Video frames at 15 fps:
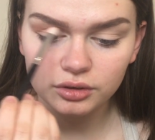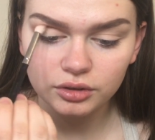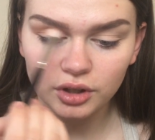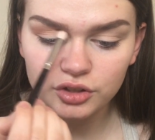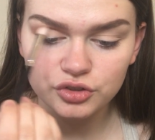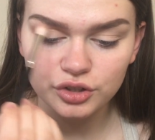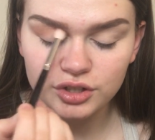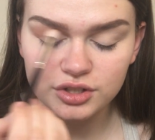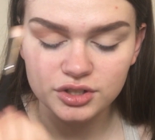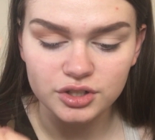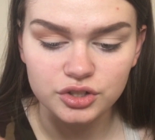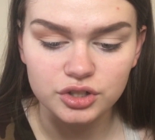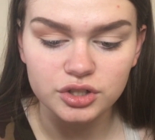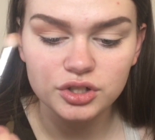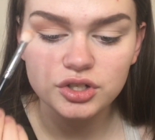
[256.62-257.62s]
a
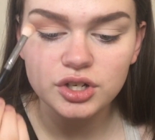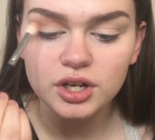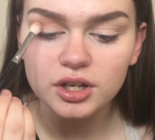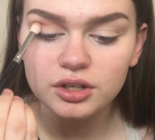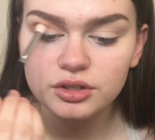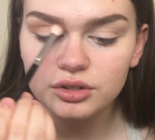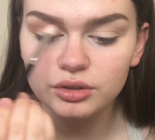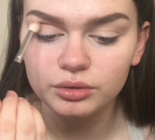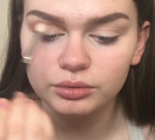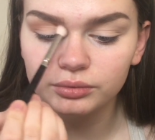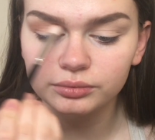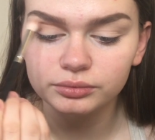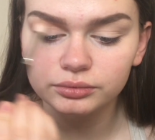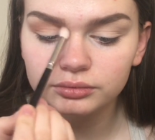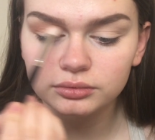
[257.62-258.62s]
transition shade, so
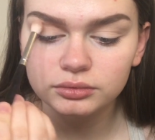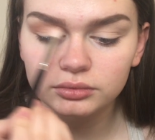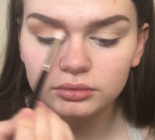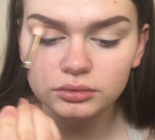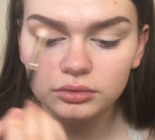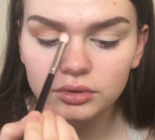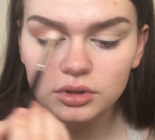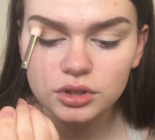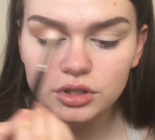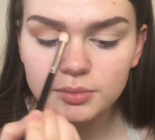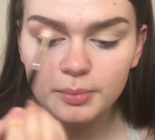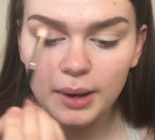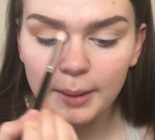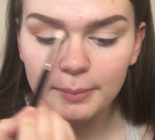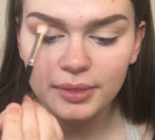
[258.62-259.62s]

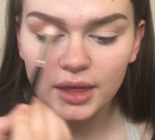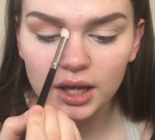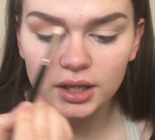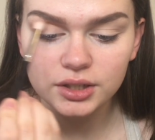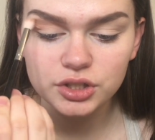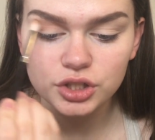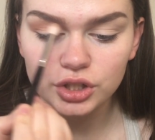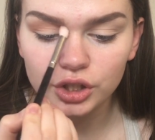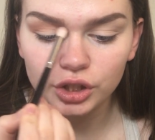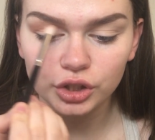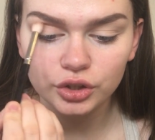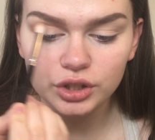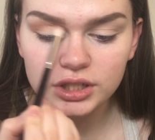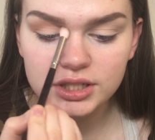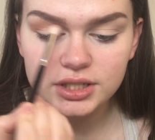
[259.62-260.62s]
just pop that into the
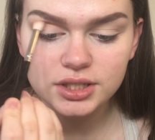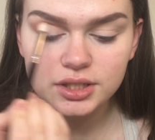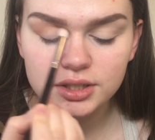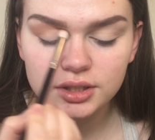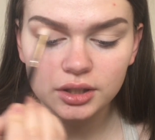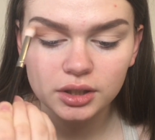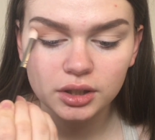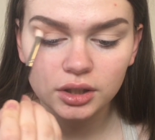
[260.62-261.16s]
crease.